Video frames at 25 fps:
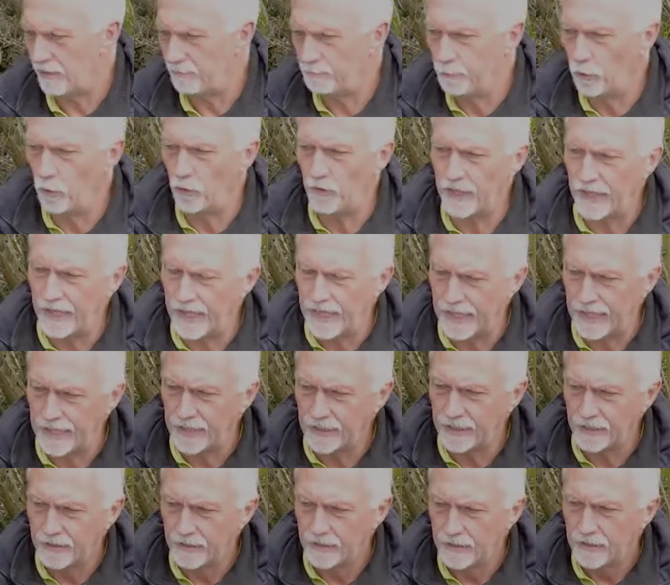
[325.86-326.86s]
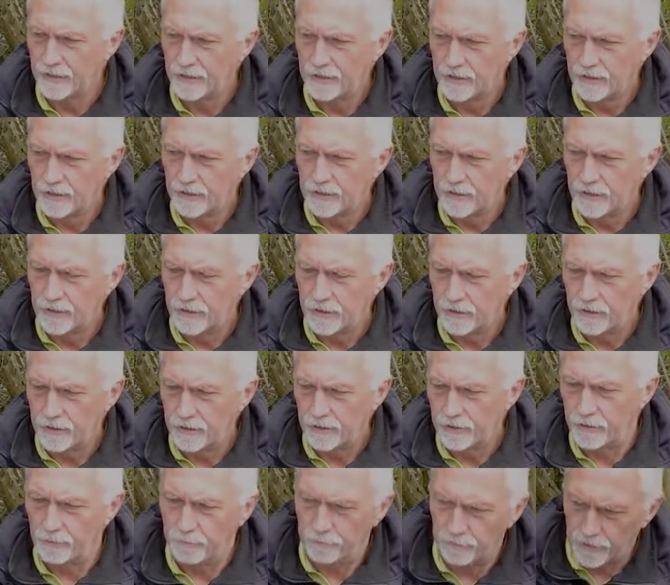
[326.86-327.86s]
I've put that in
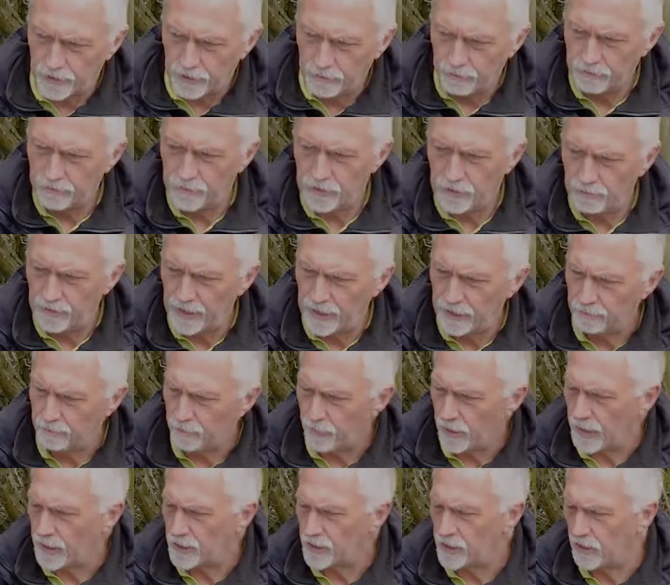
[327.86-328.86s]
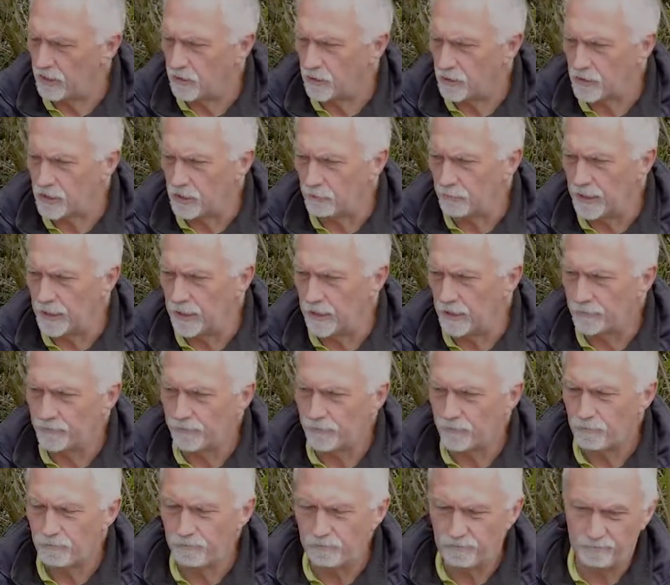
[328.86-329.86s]
the main brace across the middle,
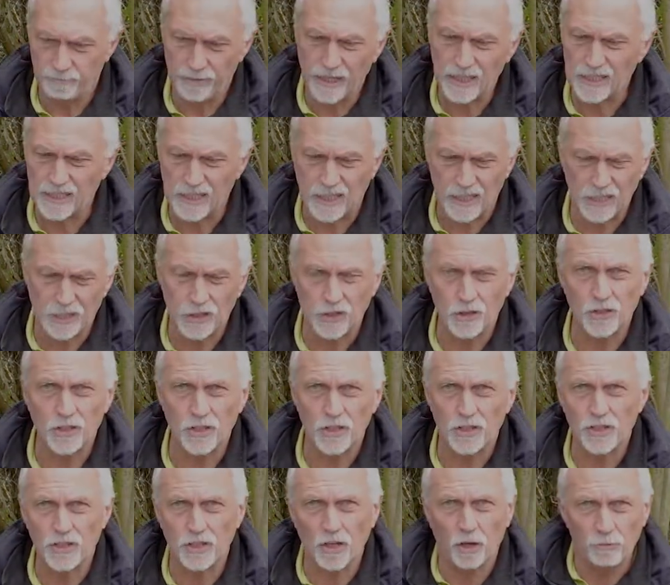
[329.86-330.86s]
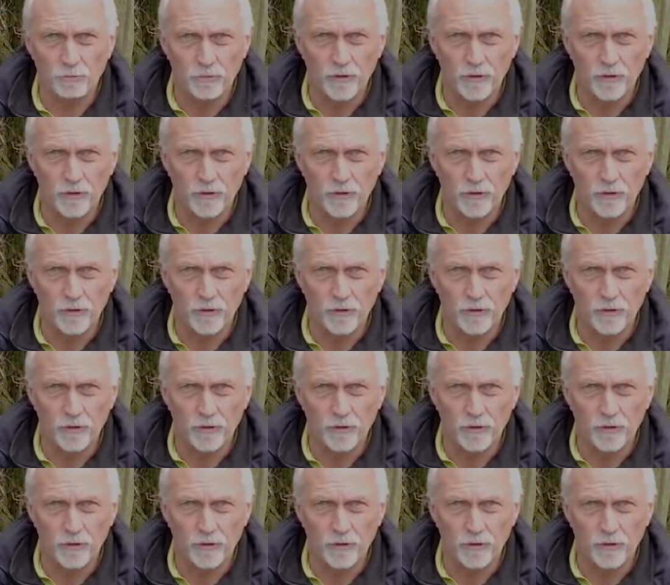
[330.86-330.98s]
basically just to stop